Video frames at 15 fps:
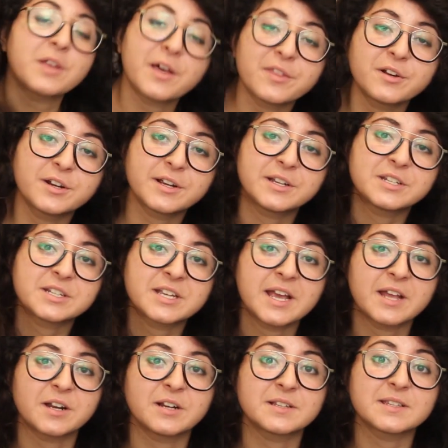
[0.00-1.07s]
other
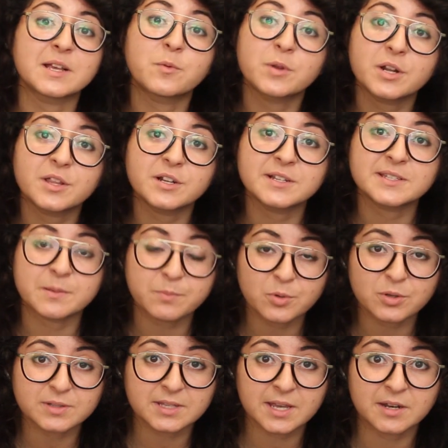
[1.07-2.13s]
indicators, like what other
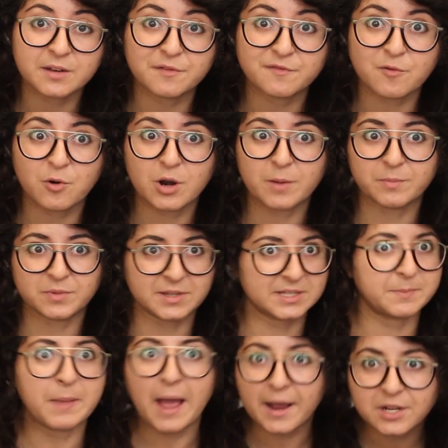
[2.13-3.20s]
symbols can inform this
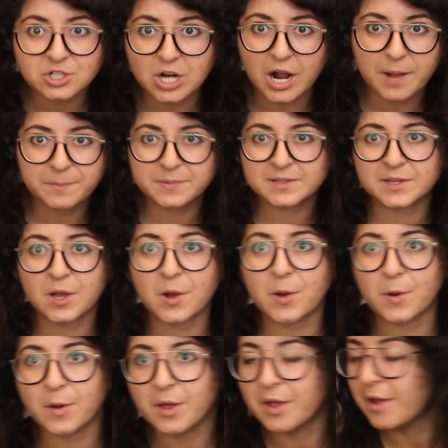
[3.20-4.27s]
backdrop.
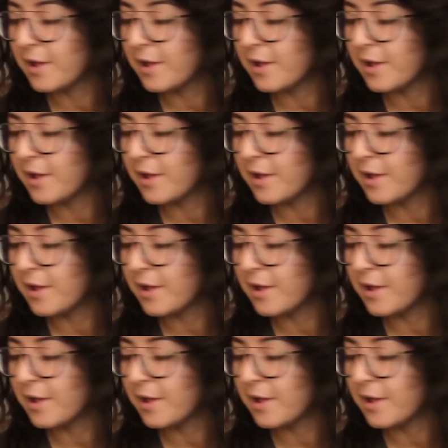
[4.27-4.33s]
So